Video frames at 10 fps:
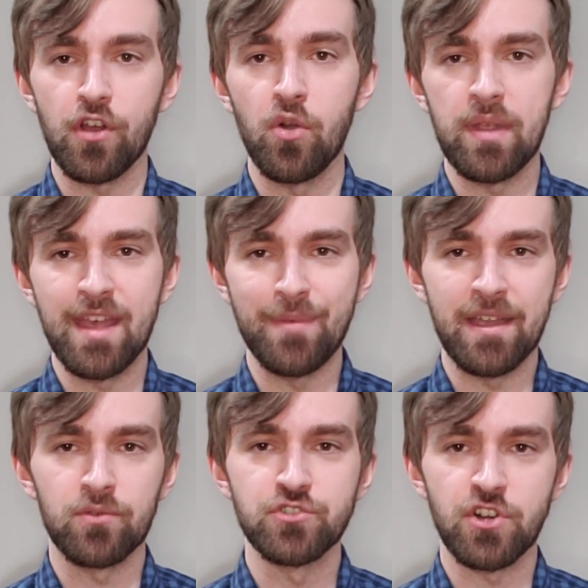OEM
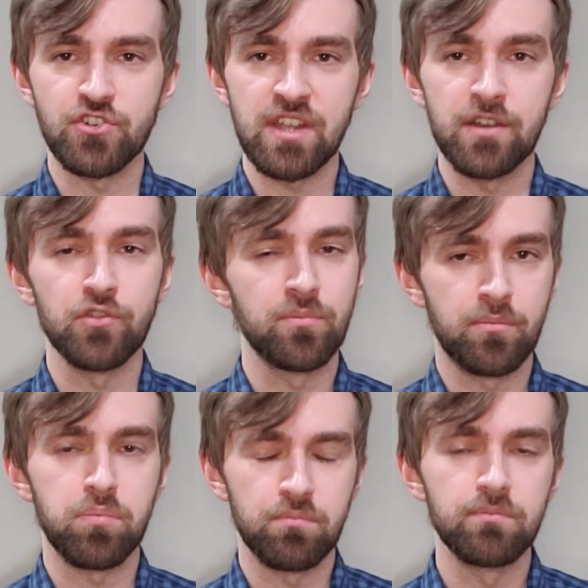angled charging handles,
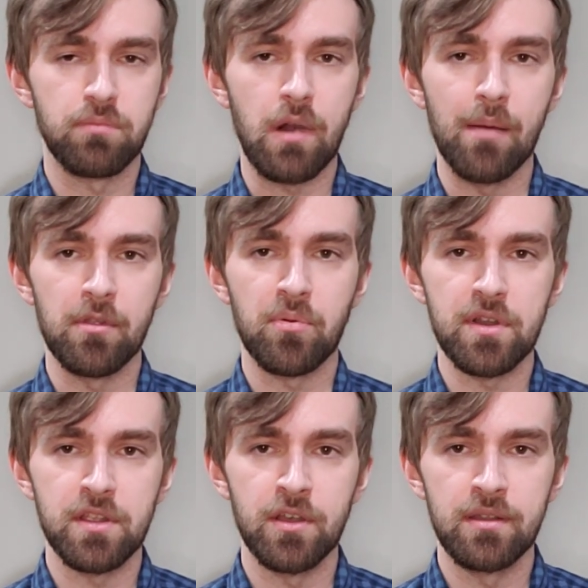probably
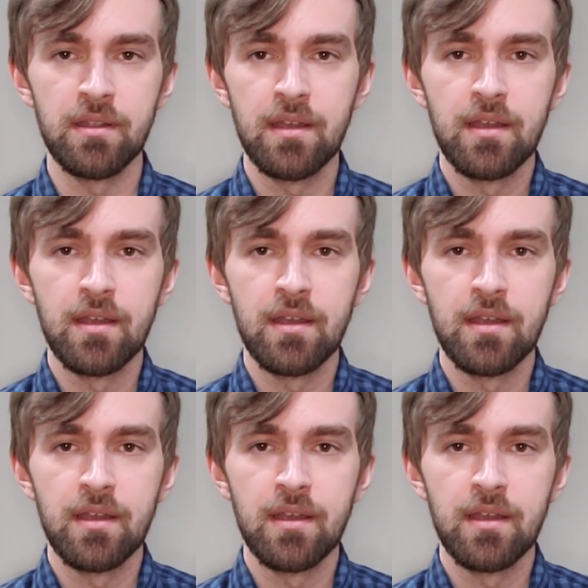pretty good.